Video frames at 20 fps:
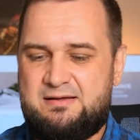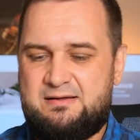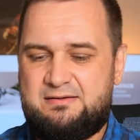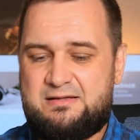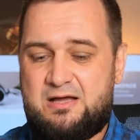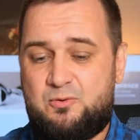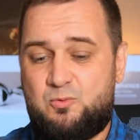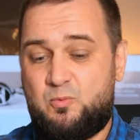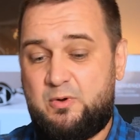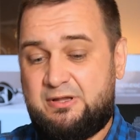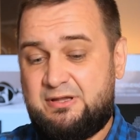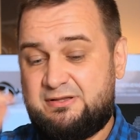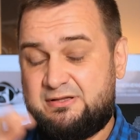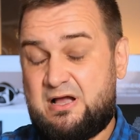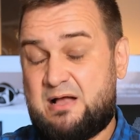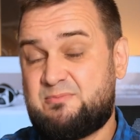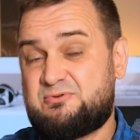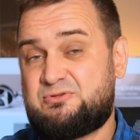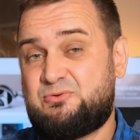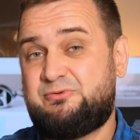Now, when it
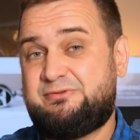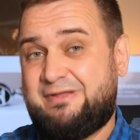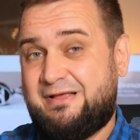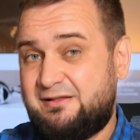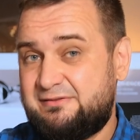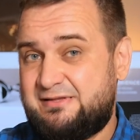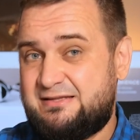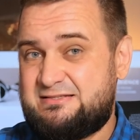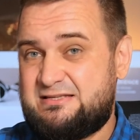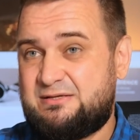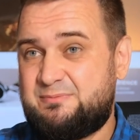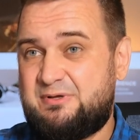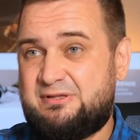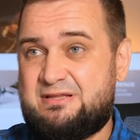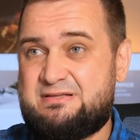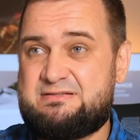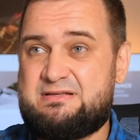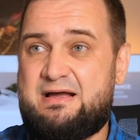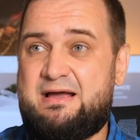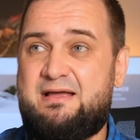comes to Delta Sigma
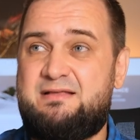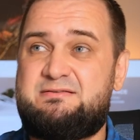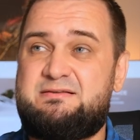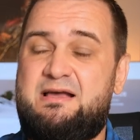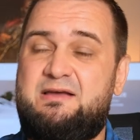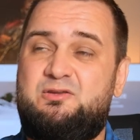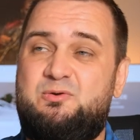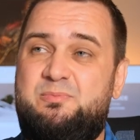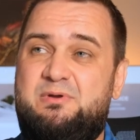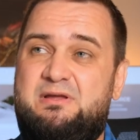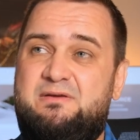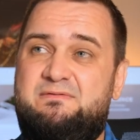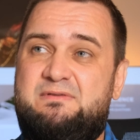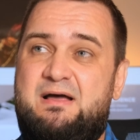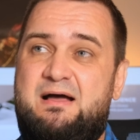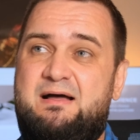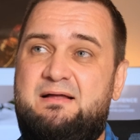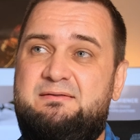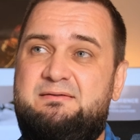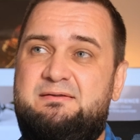designs, I do believe
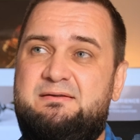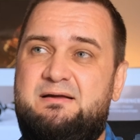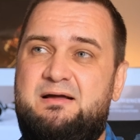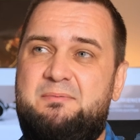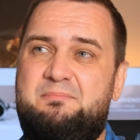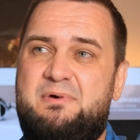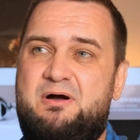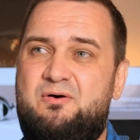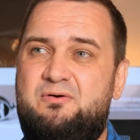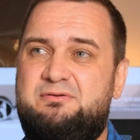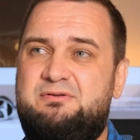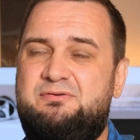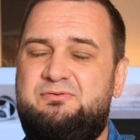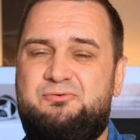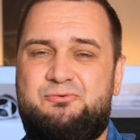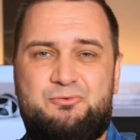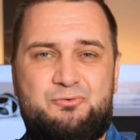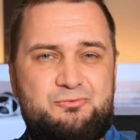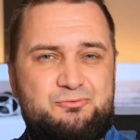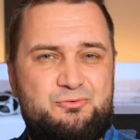that about
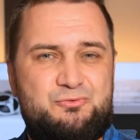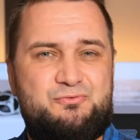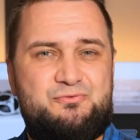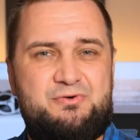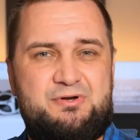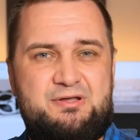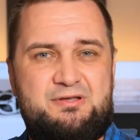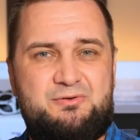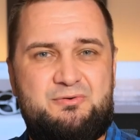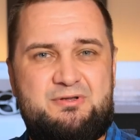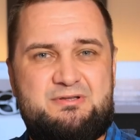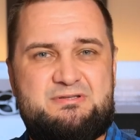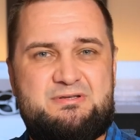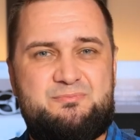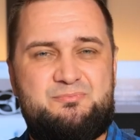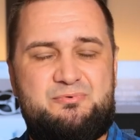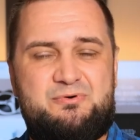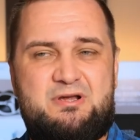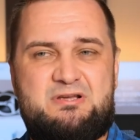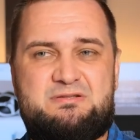2 to 3 units
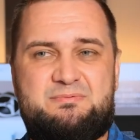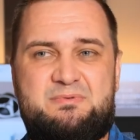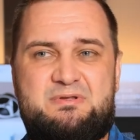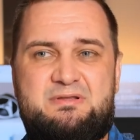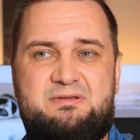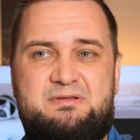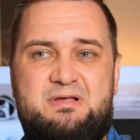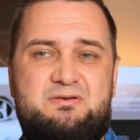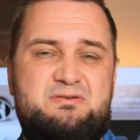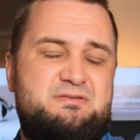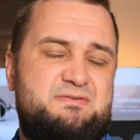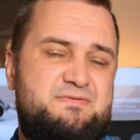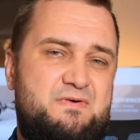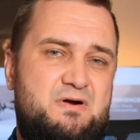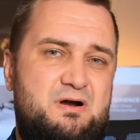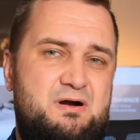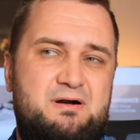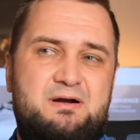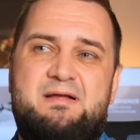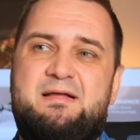impressed me thus
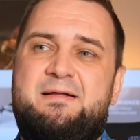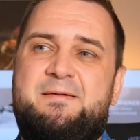far.